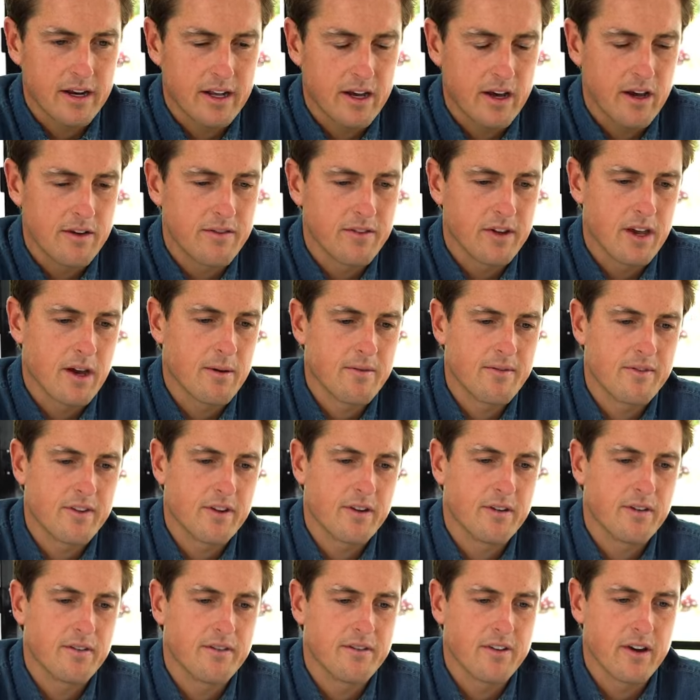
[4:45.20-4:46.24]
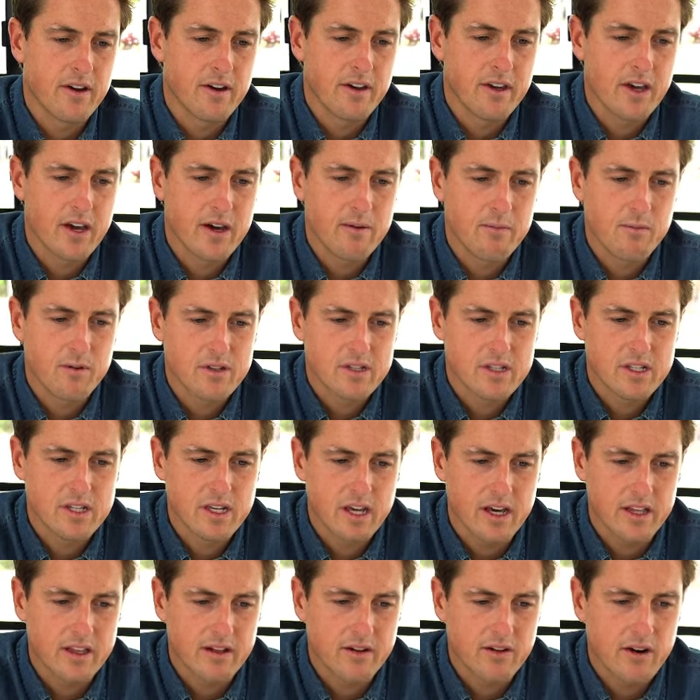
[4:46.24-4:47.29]
through the investment community
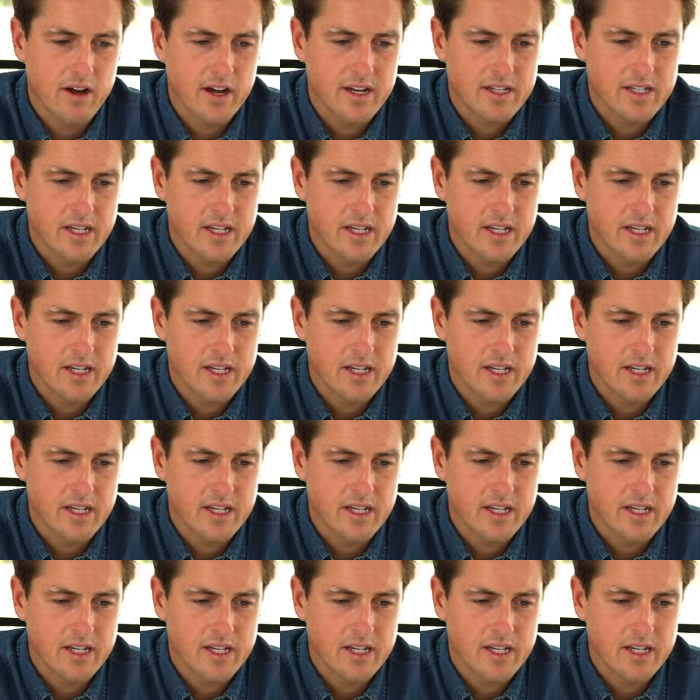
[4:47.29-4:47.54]
is going to have a